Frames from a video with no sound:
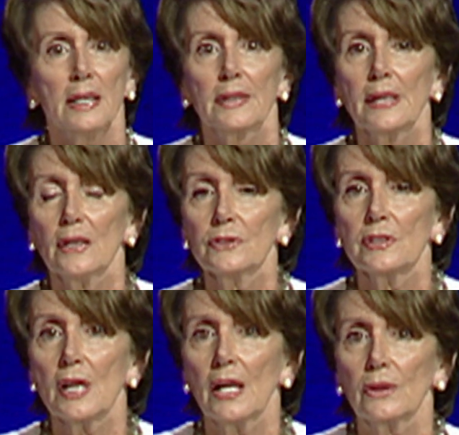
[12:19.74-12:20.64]

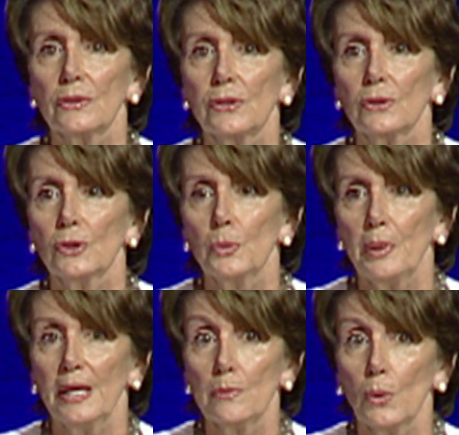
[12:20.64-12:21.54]
$1,000 you
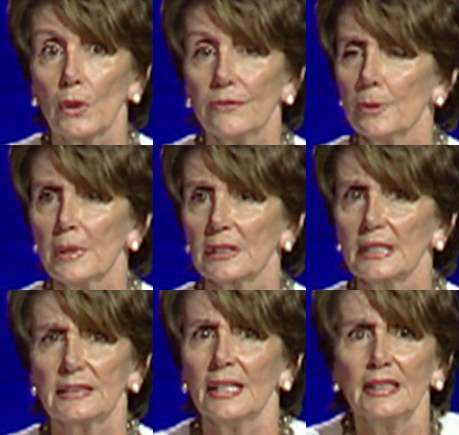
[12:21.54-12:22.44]
pay more if you're middle
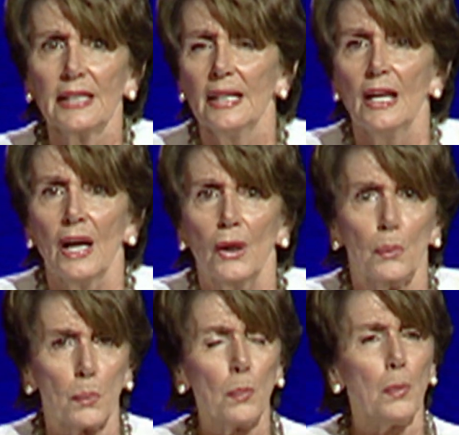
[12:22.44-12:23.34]
class.
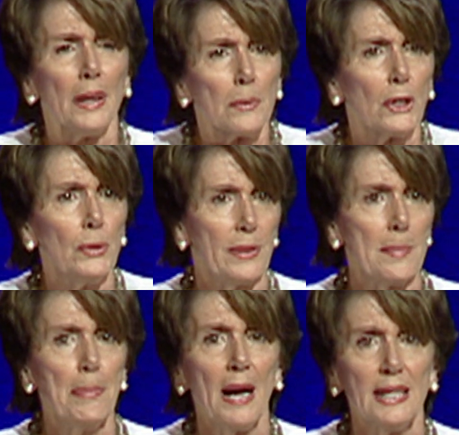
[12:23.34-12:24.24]
What could they
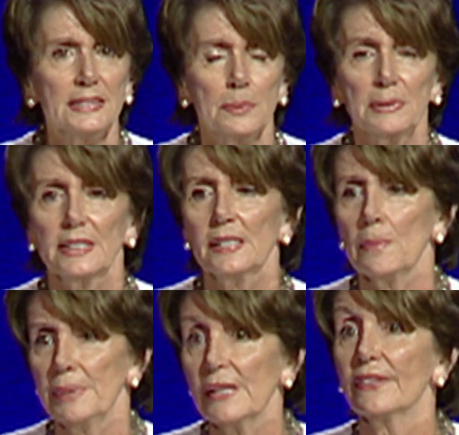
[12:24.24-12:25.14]
possibly
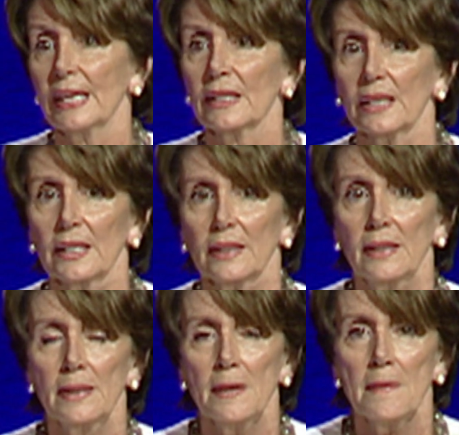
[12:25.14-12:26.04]
be thinking?
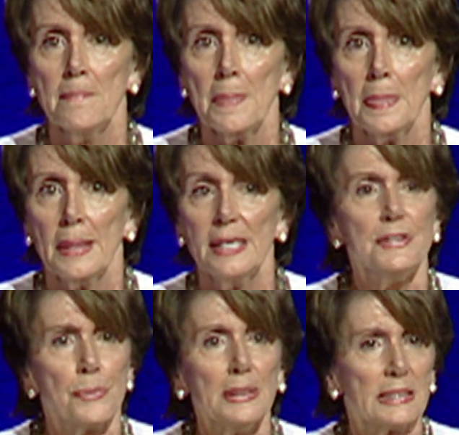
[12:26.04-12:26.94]

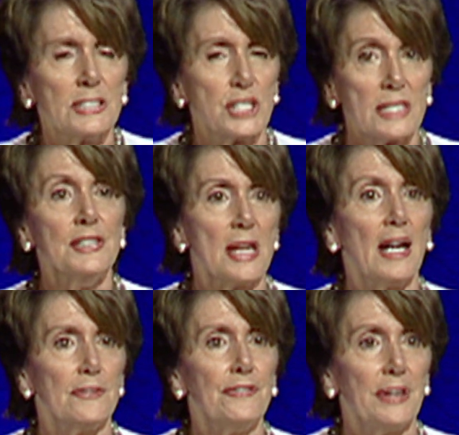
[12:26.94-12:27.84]
It's really just
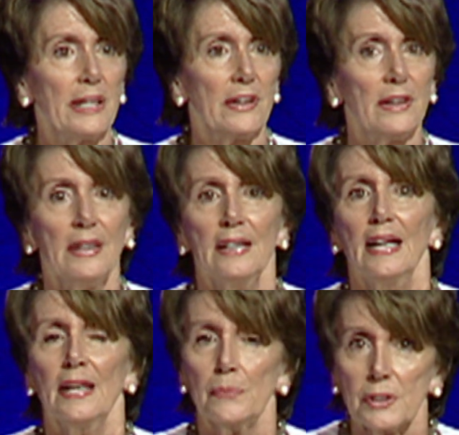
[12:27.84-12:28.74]
not fair,
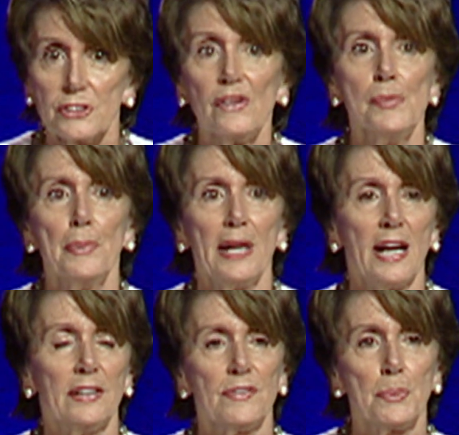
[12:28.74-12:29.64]
and we're very
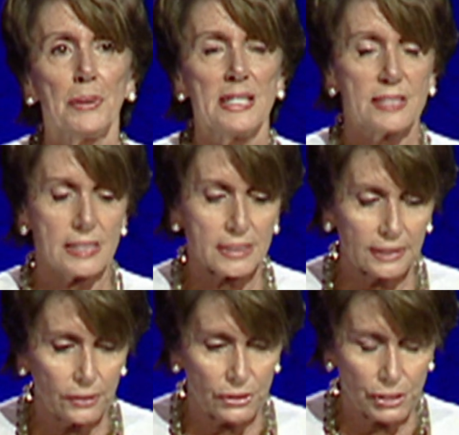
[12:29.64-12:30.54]
proud of the president's
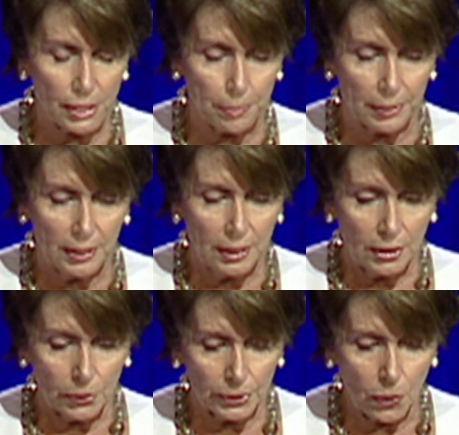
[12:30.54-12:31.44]
leadership
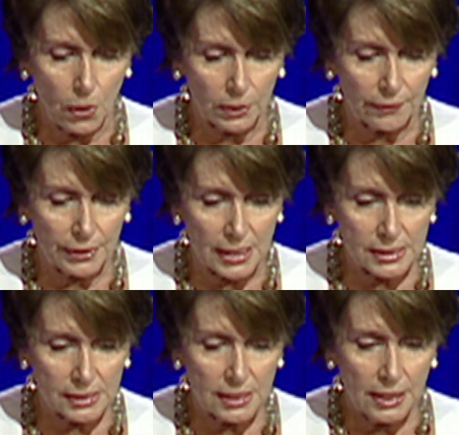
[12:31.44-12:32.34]
on all of
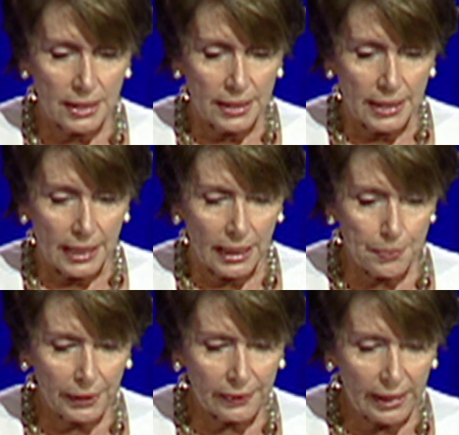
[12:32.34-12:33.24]
this. I
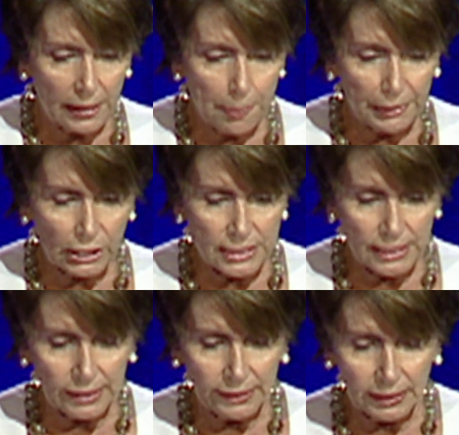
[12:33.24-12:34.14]
bring that up because
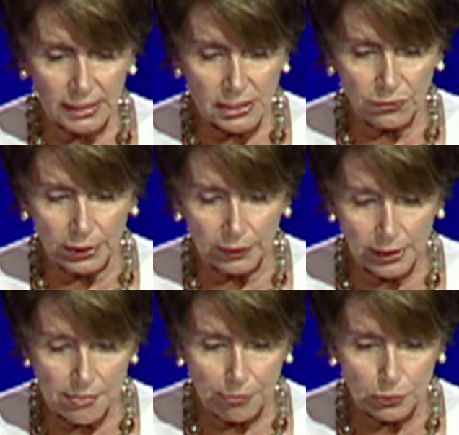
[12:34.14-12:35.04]
I think it's very
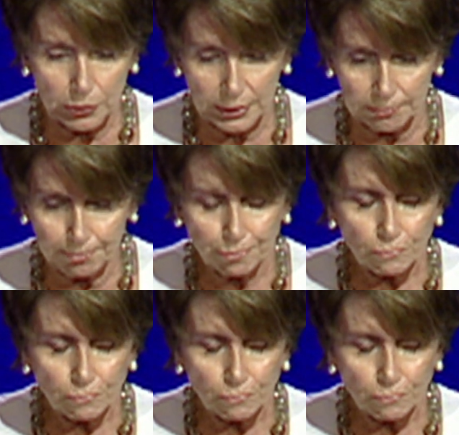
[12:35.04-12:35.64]
important